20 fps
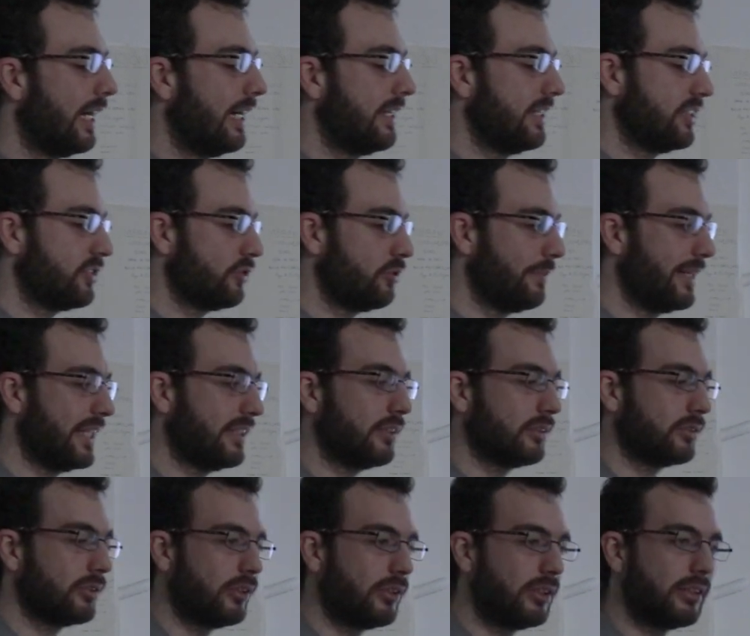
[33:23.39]
An
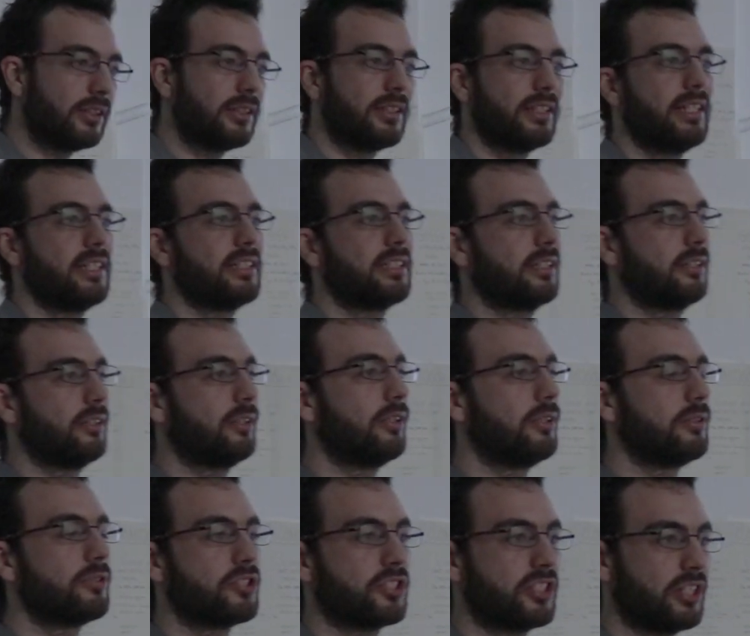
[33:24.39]
instrumental goal is a
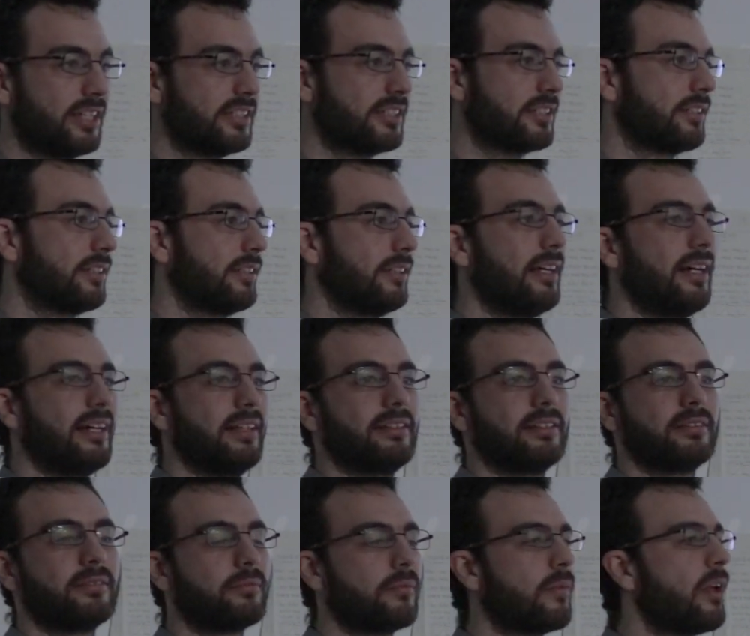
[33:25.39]
goal such
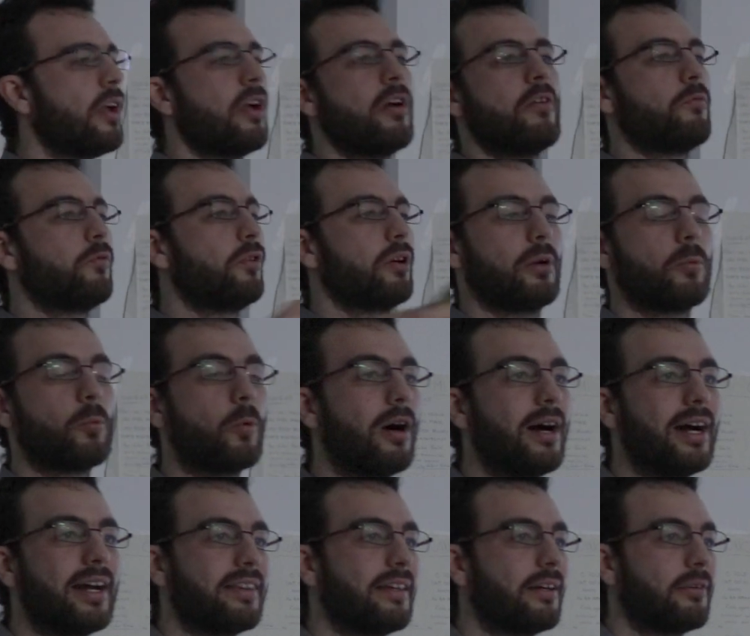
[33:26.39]
that for a
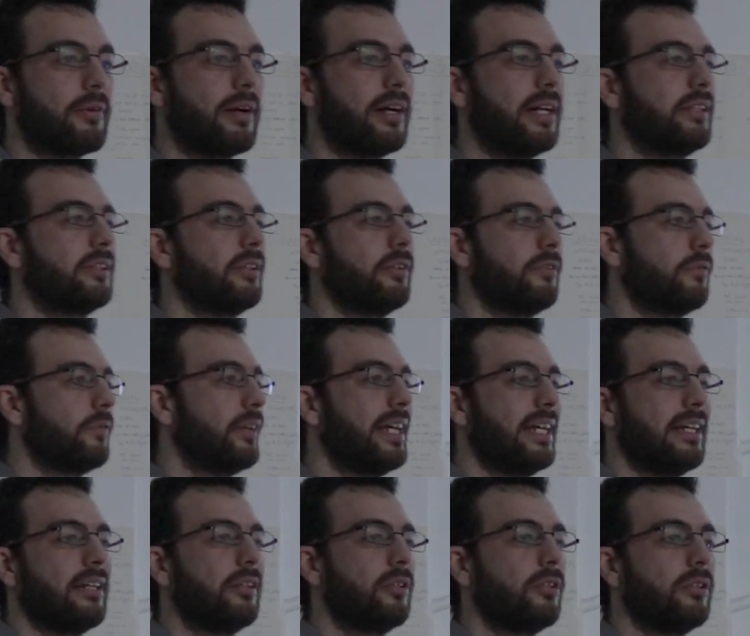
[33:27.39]
wide array of
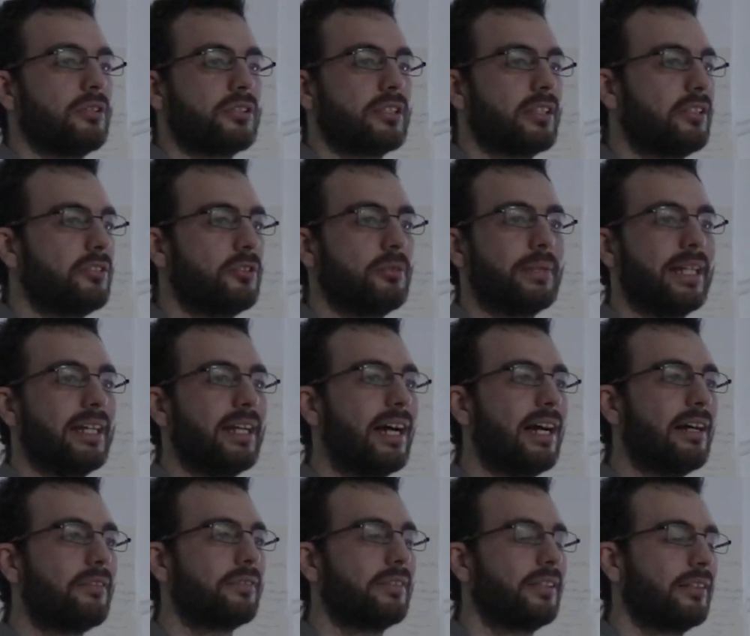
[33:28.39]
end goals that you may
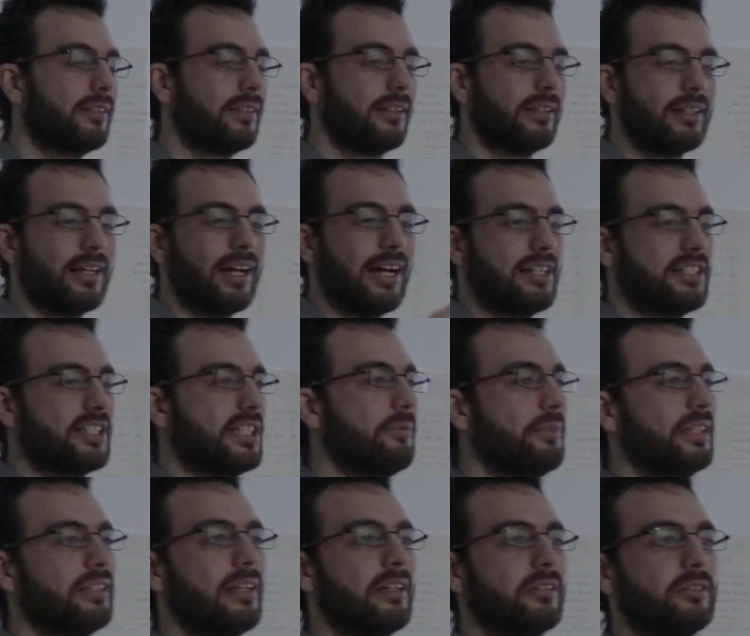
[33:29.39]
have,
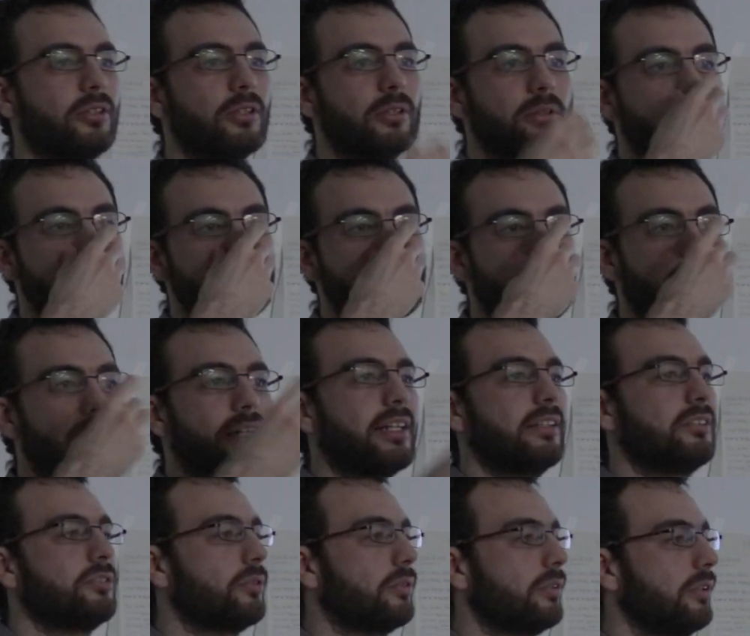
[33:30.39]
achieving that goal is going
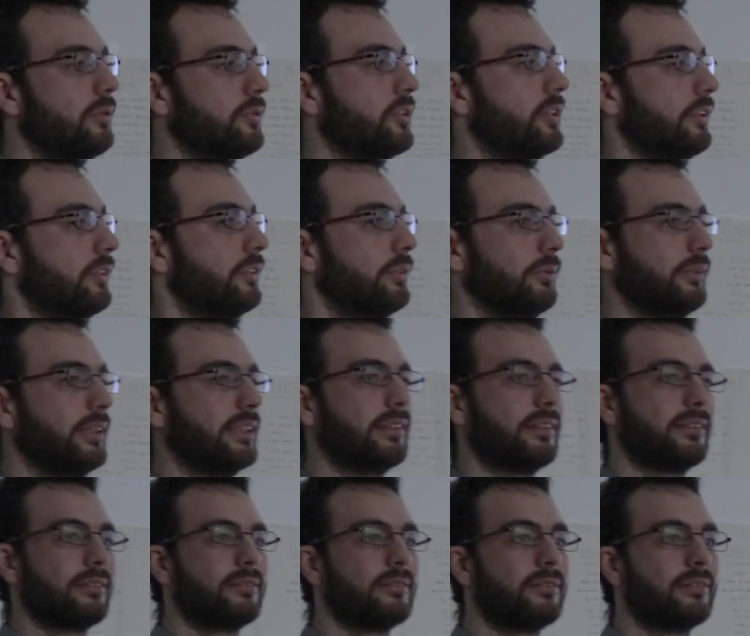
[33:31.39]
to get you closer to
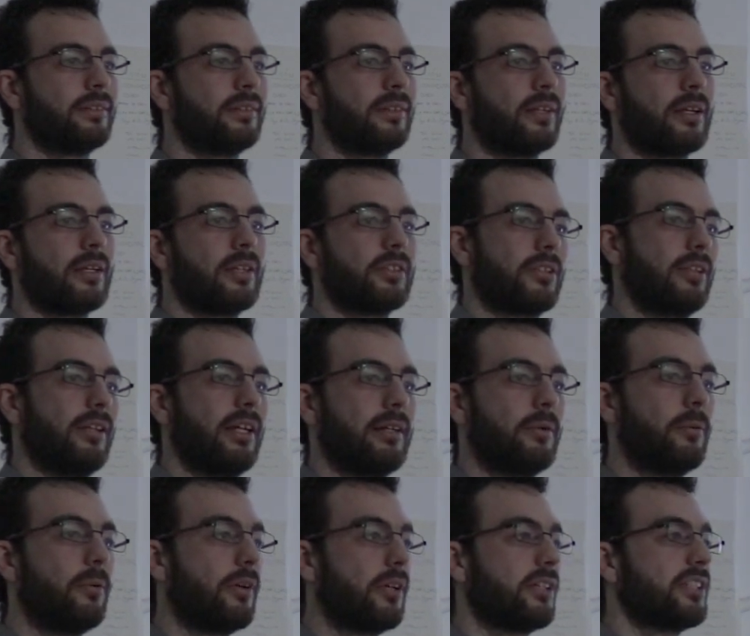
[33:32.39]
it. So
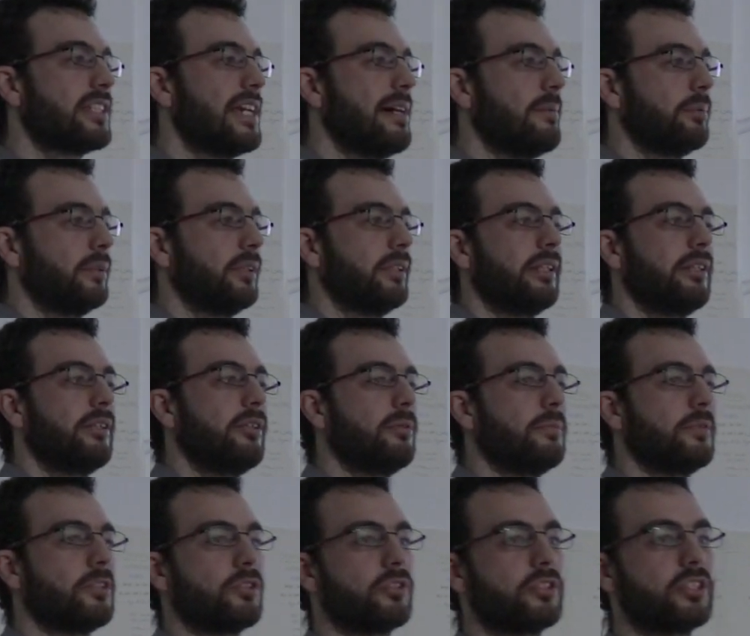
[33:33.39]
like one example in
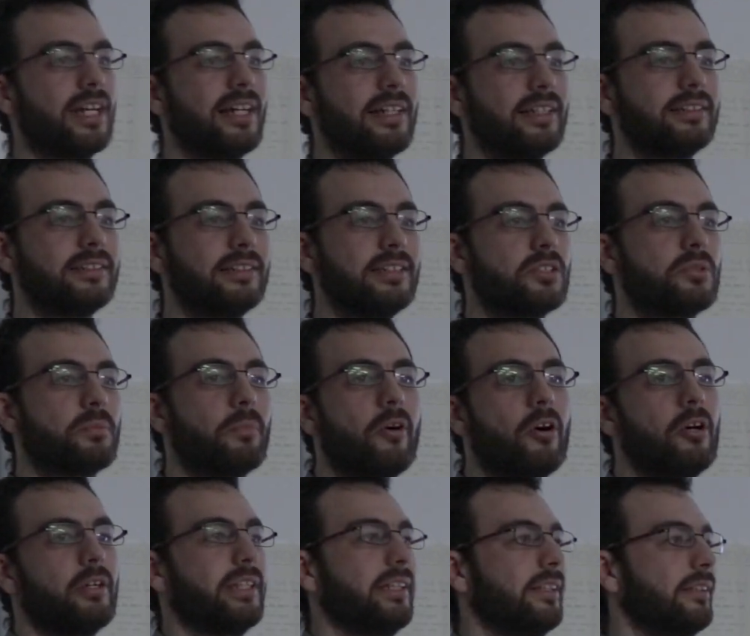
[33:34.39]
human society is
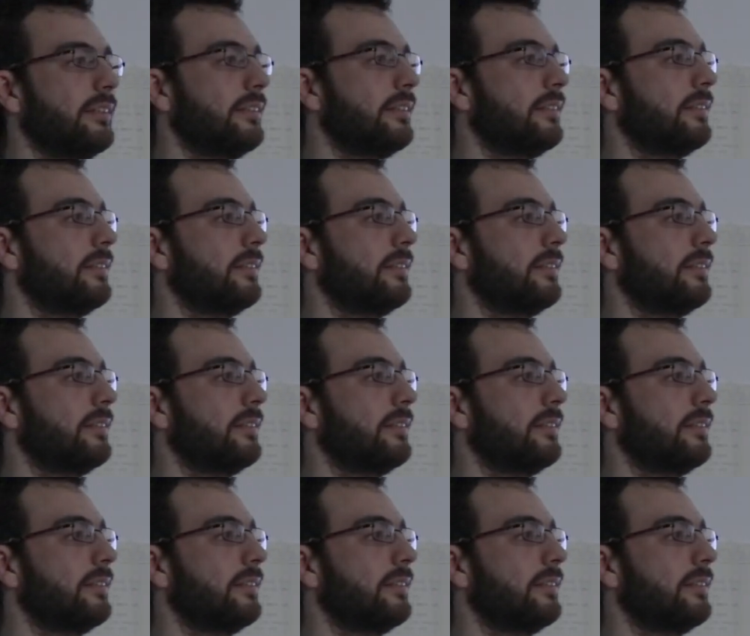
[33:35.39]
money.